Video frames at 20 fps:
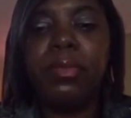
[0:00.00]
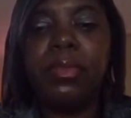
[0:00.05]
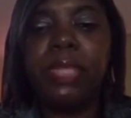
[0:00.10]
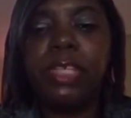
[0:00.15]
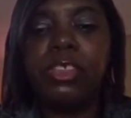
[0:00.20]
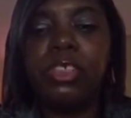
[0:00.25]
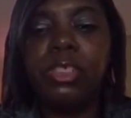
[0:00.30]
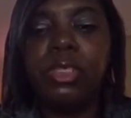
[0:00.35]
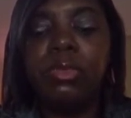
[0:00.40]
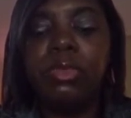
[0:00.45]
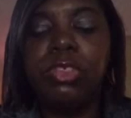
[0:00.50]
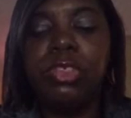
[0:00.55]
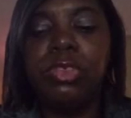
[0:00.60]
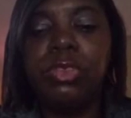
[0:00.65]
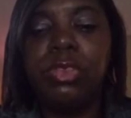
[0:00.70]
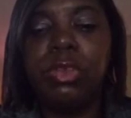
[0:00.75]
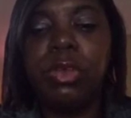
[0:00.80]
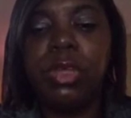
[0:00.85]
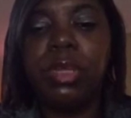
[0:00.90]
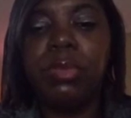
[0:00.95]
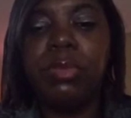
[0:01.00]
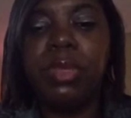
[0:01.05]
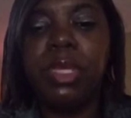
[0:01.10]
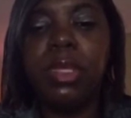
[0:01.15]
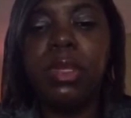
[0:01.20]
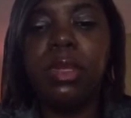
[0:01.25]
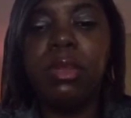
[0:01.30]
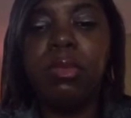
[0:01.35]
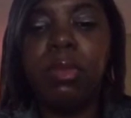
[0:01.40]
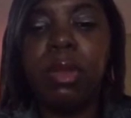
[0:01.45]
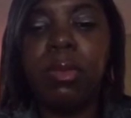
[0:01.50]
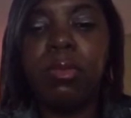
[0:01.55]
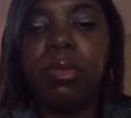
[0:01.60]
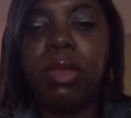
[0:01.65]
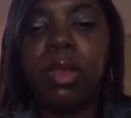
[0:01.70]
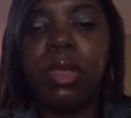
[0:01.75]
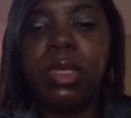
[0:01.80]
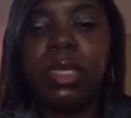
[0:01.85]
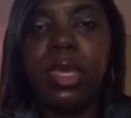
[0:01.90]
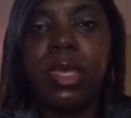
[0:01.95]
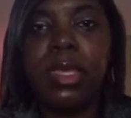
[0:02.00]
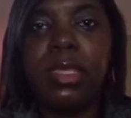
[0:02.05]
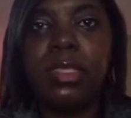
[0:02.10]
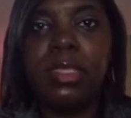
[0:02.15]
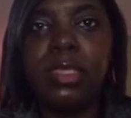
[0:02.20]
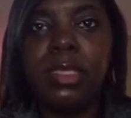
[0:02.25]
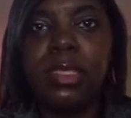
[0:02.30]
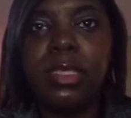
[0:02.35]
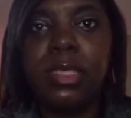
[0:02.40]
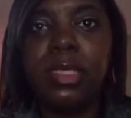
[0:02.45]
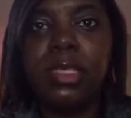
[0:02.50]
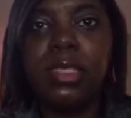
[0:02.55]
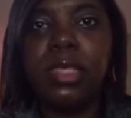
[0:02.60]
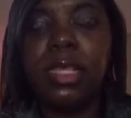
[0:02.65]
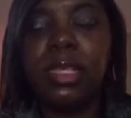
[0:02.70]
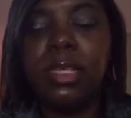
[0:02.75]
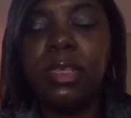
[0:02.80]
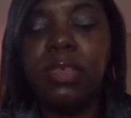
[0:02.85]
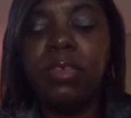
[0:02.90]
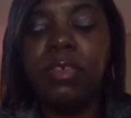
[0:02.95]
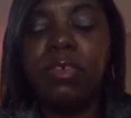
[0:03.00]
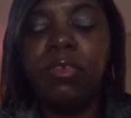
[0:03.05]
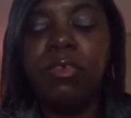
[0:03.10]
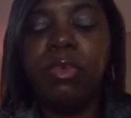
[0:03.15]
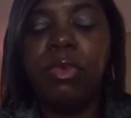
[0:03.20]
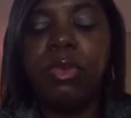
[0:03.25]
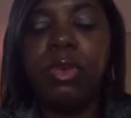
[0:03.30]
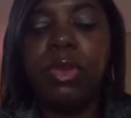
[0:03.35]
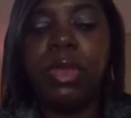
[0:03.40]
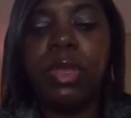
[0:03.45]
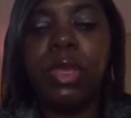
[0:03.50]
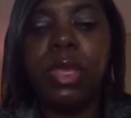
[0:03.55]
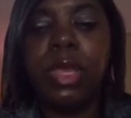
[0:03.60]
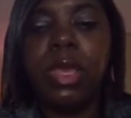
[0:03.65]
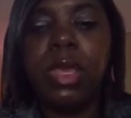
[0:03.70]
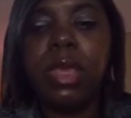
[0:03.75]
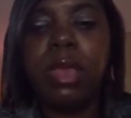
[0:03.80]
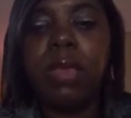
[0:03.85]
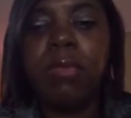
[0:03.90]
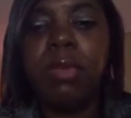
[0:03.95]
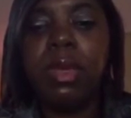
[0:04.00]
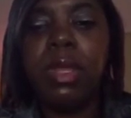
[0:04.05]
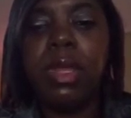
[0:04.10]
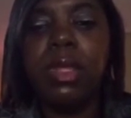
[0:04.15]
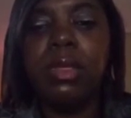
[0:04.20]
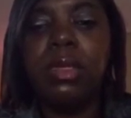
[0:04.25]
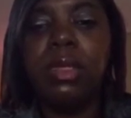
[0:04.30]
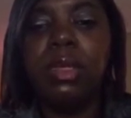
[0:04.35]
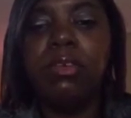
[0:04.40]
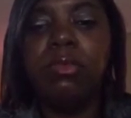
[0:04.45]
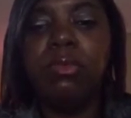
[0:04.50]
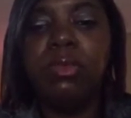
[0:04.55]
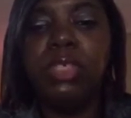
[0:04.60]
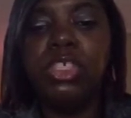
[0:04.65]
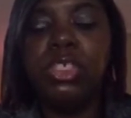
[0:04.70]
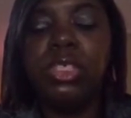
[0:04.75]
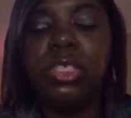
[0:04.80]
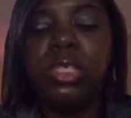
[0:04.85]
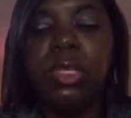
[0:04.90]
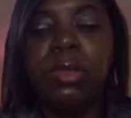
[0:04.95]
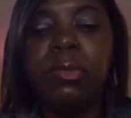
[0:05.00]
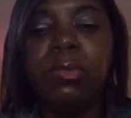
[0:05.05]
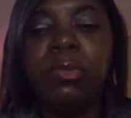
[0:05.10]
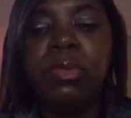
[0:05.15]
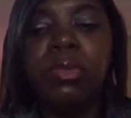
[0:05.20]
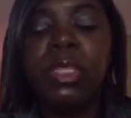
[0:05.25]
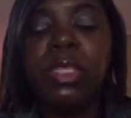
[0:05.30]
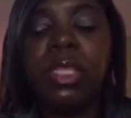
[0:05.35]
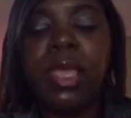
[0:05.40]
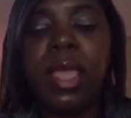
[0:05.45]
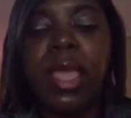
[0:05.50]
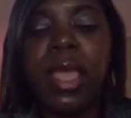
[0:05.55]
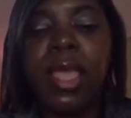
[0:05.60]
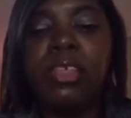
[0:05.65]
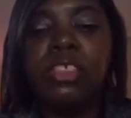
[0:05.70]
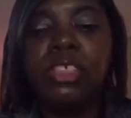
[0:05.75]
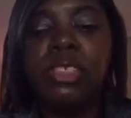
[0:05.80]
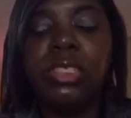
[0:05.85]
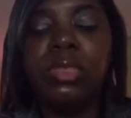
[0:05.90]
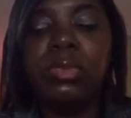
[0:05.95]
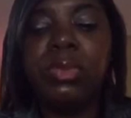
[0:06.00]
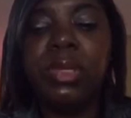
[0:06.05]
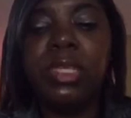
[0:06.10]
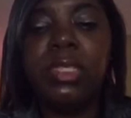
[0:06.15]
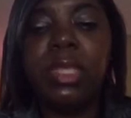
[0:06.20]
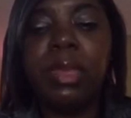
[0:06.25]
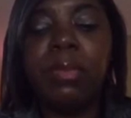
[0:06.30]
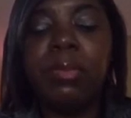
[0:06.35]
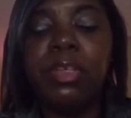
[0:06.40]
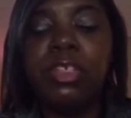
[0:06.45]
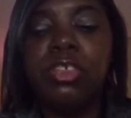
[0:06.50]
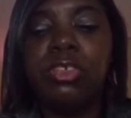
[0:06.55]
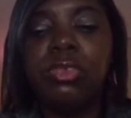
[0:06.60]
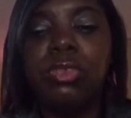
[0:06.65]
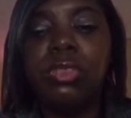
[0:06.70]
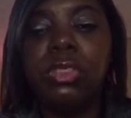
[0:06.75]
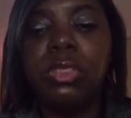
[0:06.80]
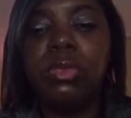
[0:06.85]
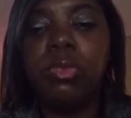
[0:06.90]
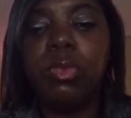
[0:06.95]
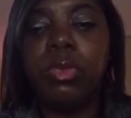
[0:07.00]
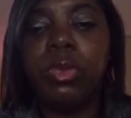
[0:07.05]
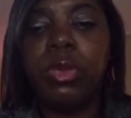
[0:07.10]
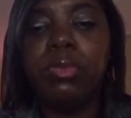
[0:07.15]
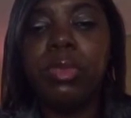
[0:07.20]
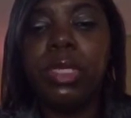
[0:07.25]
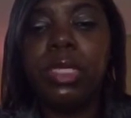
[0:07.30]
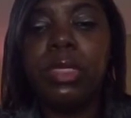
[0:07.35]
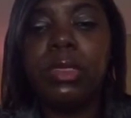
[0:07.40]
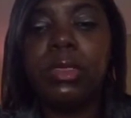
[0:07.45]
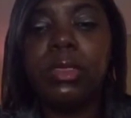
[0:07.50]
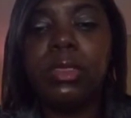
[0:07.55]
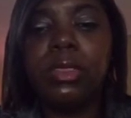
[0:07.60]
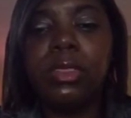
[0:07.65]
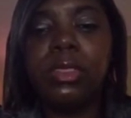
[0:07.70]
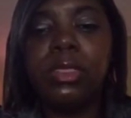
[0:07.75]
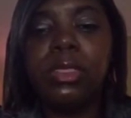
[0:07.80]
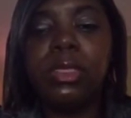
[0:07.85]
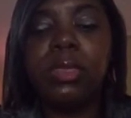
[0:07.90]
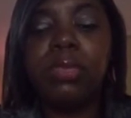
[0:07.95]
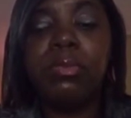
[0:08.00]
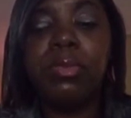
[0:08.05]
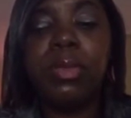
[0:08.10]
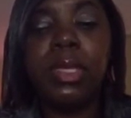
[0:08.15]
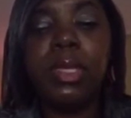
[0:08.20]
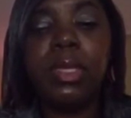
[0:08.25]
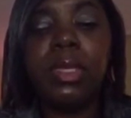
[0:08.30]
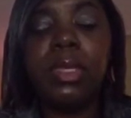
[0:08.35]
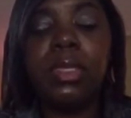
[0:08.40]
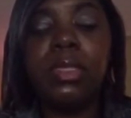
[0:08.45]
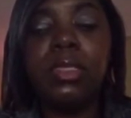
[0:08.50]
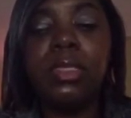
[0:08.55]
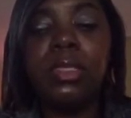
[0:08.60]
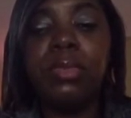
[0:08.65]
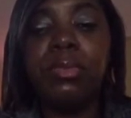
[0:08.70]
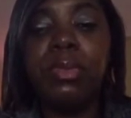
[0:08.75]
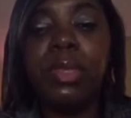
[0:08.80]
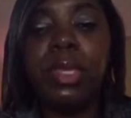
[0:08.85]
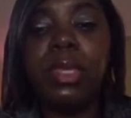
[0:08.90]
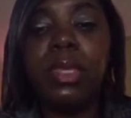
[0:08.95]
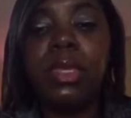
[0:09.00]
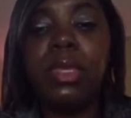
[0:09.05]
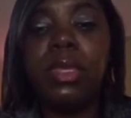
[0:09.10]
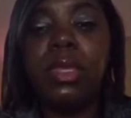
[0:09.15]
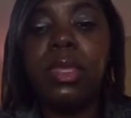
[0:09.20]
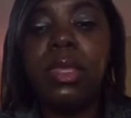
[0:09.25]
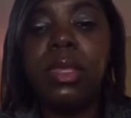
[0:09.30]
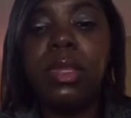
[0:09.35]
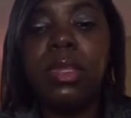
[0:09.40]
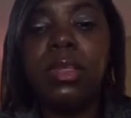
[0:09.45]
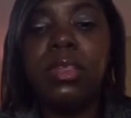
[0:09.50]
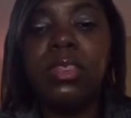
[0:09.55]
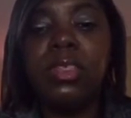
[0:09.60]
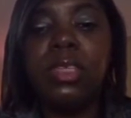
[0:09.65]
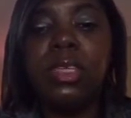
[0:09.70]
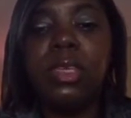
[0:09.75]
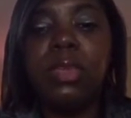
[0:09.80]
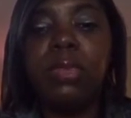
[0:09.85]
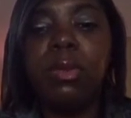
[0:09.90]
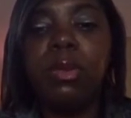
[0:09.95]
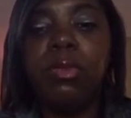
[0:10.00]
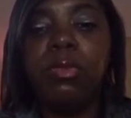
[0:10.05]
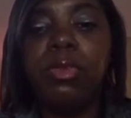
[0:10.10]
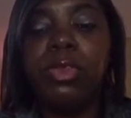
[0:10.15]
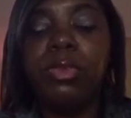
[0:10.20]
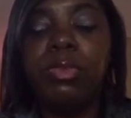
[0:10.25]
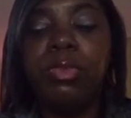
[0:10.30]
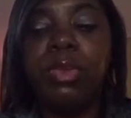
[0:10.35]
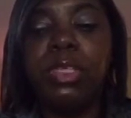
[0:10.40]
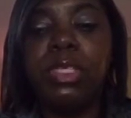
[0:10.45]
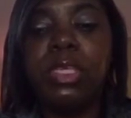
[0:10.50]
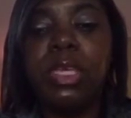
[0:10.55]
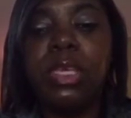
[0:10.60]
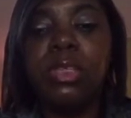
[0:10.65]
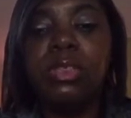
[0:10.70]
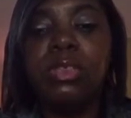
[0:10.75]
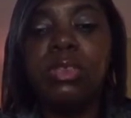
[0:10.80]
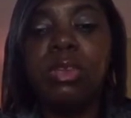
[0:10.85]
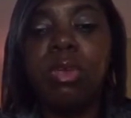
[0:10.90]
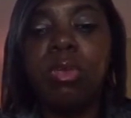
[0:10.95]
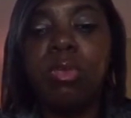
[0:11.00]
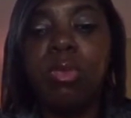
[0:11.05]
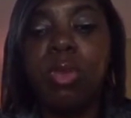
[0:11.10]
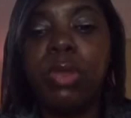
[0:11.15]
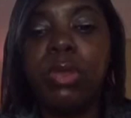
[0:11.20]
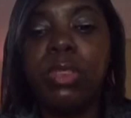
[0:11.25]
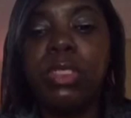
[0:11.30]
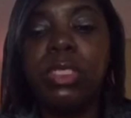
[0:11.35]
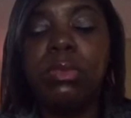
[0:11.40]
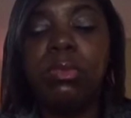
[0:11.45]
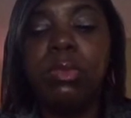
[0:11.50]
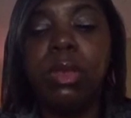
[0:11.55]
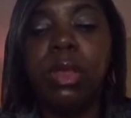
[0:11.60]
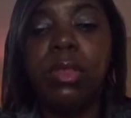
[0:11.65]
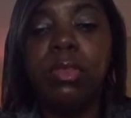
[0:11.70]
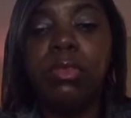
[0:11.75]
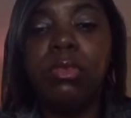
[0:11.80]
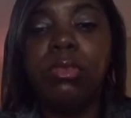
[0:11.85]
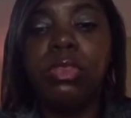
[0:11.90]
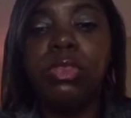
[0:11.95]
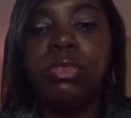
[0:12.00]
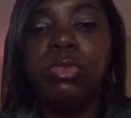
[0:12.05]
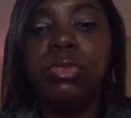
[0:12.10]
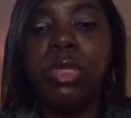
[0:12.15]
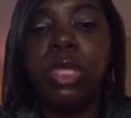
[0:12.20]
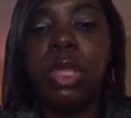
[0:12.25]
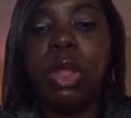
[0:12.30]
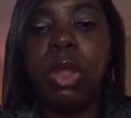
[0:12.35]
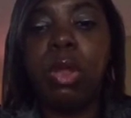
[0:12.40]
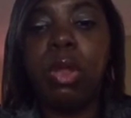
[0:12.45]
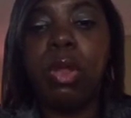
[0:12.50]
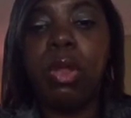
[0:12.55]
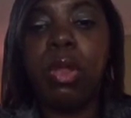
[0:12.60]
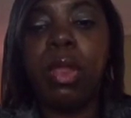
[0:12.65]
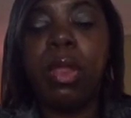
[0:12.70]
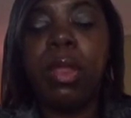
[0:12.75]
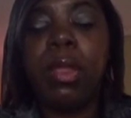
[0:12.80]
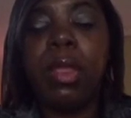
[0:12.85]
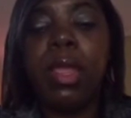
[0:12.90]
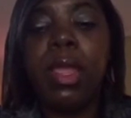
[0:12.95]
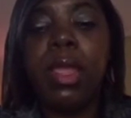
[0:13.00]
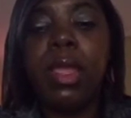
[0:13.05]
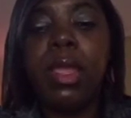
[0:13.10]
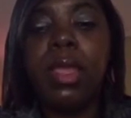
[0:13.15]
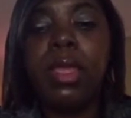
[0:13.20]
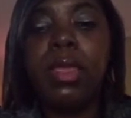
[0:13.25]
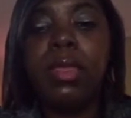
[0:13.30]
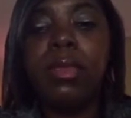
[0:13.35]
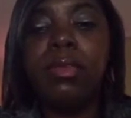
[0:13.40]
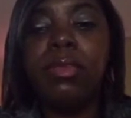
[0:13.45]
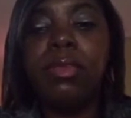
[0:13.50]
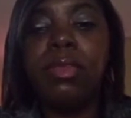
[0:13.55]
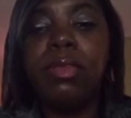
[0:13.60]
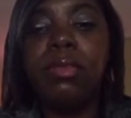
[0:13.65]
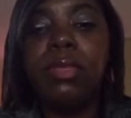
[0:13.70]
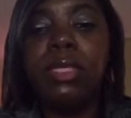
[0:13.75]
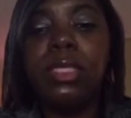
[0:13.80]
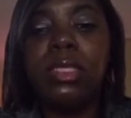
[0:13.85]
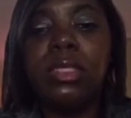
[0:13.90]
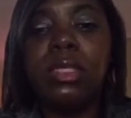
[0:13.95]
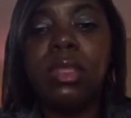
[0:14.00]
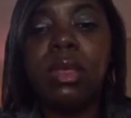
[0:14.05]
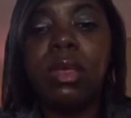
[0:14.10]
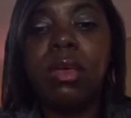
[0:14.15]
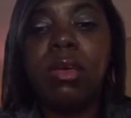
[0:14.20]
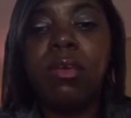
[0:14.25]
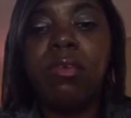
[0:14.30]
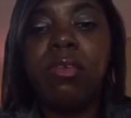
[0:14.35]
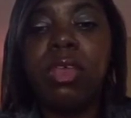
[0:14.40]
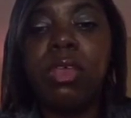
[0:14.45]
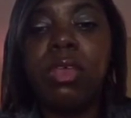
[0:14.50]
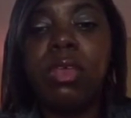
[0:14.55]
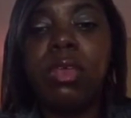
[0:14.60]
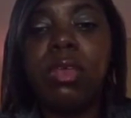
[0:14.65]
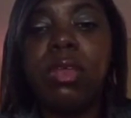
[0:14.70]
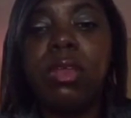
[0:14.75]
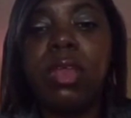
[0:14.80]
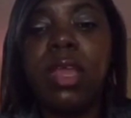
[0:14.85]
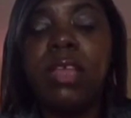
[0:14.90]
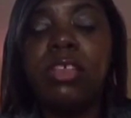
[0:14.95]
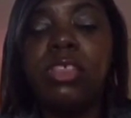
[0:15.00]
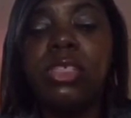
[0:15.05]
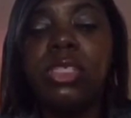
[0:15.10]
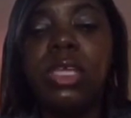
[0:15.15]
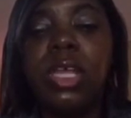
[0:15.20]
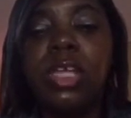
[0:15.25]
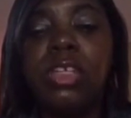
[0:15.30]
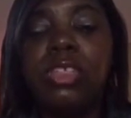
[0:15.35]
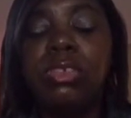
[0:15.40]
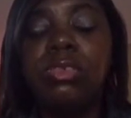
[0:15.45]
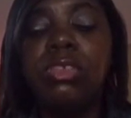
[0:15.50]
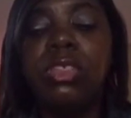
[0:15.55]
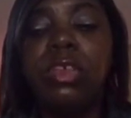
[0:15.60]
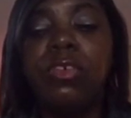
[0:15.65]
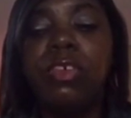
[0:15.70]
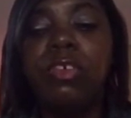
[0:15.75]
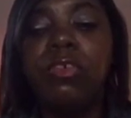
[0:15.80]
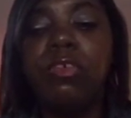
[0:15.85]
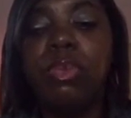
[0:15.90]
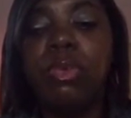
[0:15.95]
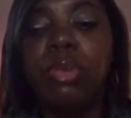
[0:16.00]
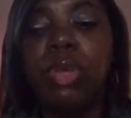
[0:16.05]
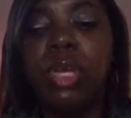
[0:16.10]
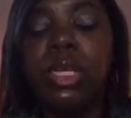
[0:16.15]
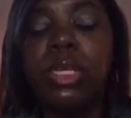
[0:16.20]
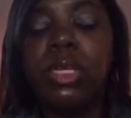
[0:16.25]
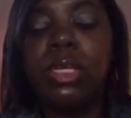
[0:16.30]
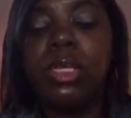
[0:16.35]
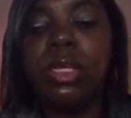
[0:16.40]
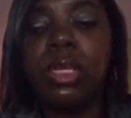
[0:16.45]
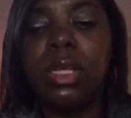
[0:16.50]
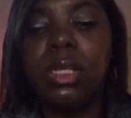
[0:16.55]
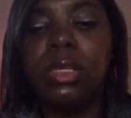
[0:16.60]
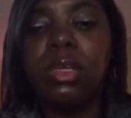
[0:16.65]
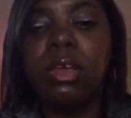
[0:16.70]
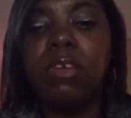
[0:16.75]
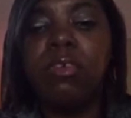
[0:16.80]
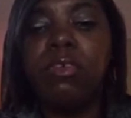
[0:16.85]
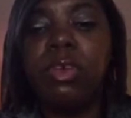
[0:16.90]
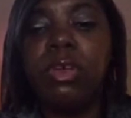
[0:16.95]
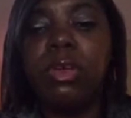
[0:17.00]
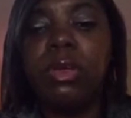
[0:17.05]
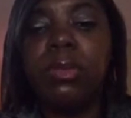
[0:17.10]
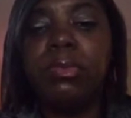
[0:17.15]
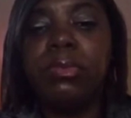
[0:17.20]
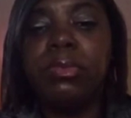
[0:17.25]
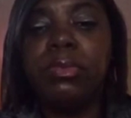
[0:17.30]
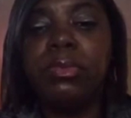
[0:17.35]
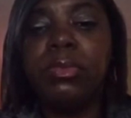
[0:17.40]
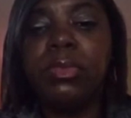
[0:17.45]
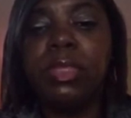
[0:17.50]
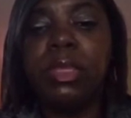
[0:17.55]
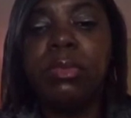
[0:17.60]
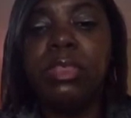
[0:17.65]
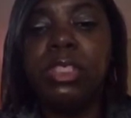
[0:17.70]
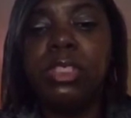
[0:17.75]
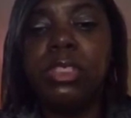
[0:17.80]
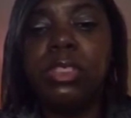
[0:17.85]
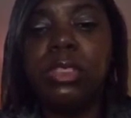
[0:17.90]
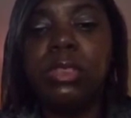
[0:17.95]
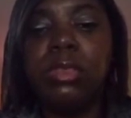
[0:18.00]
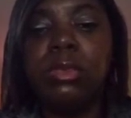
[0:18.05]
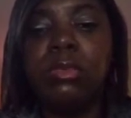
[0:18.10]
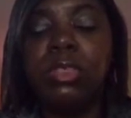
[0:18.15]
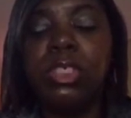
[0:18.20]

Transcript: Actually, what you saw at the beginning of my broadcast, it says I live in Florida, but I love Michigan. I actually picked that picture this morning because it's in pink, and that's to keep up with Breast Cancer Awareness Month, which we are in the midst of. And actually, I do live in Florida, and I love Michigan.